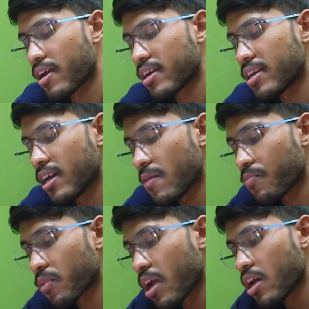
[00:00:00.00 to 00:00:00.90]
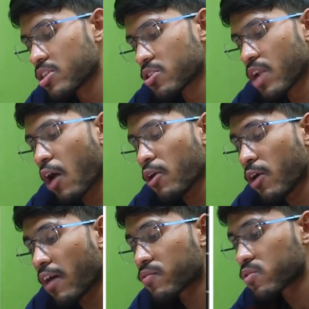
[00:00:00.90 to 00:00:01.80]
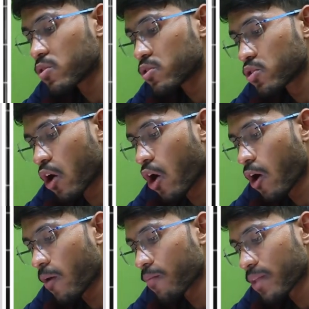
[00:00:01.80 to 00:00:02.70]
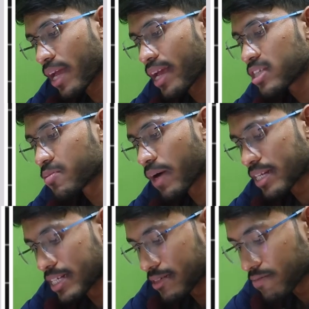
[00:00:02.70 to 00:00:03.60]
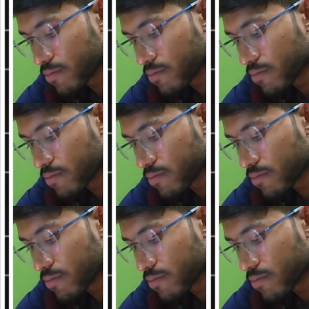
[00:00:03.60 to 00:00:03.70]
Clear? So now you have to draw h by t.